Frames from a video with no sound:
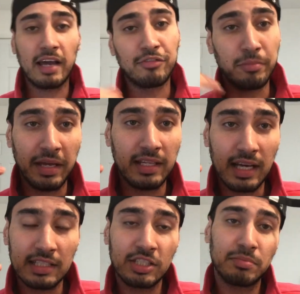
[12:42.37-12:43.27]
And for me,
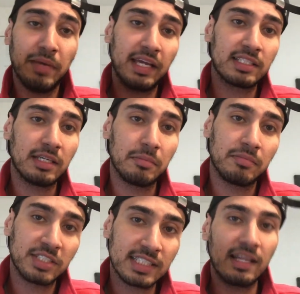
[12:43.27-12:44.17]
that just makes
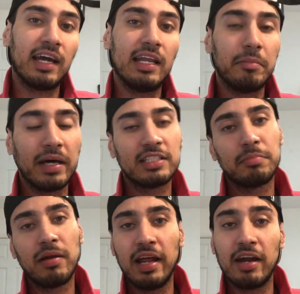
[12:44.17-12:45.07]
him slightly better
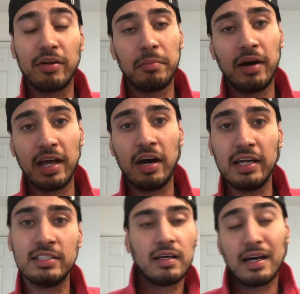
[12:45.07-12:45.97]
player in my
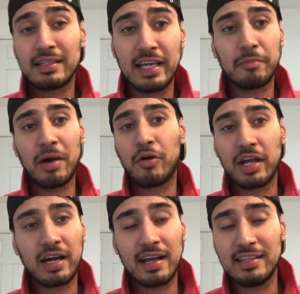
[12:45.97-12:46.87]
eyes. I think Mauro
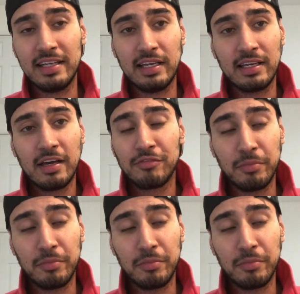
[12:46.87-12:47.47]
Icardi, for